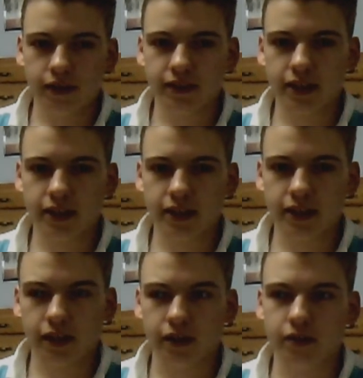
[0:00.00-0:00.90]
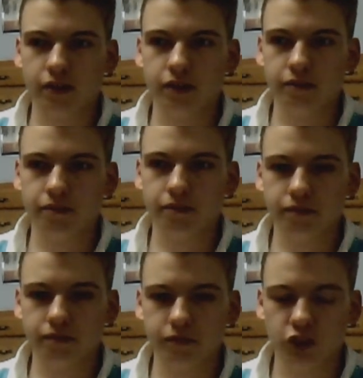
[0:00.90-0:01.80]
I think that like
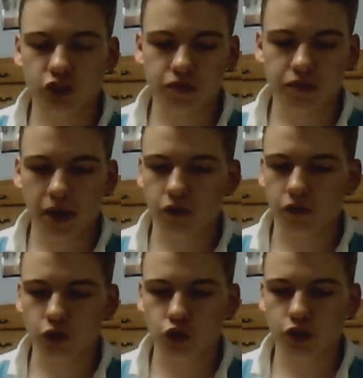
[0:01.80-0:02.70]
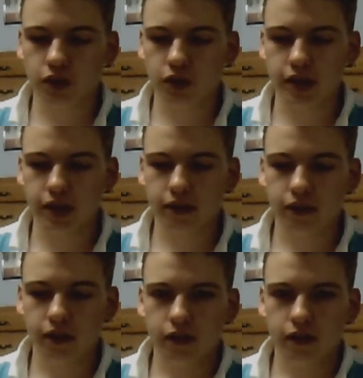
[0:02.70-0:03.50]
it's just better version of the deck.